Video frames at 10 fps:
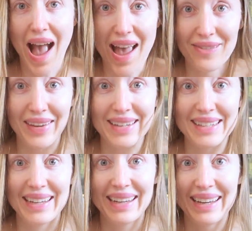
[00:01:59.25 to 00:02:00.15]
I
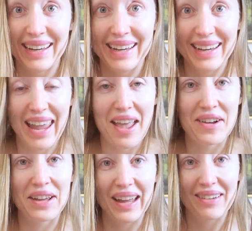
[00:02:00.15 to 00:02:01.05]
fixed it.
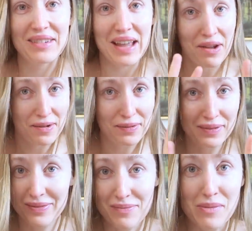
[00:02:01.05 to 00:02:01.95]
Yay, okay, it was out of
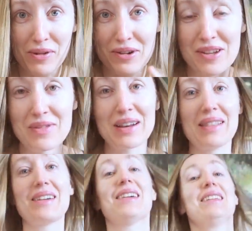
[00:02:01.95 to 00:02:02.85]
memory or something on
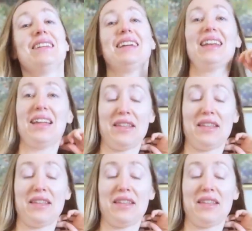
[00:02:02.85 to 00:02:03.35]
the card, and I had